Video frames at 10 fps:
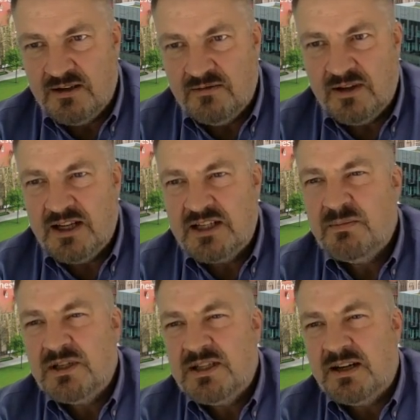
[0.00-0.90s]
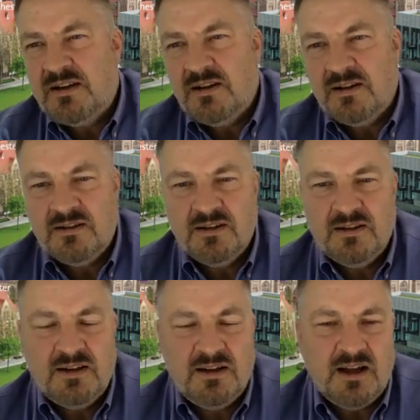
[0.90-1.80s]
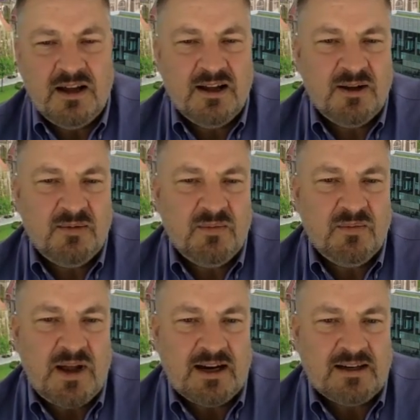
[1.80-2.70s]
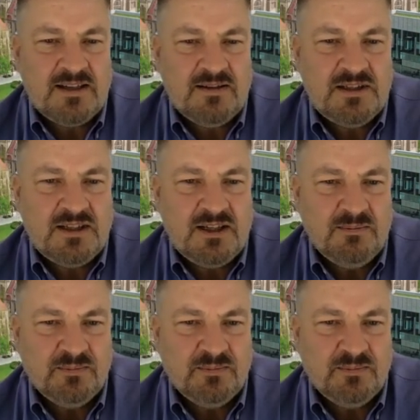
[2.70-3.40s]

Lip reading: for this particular activity.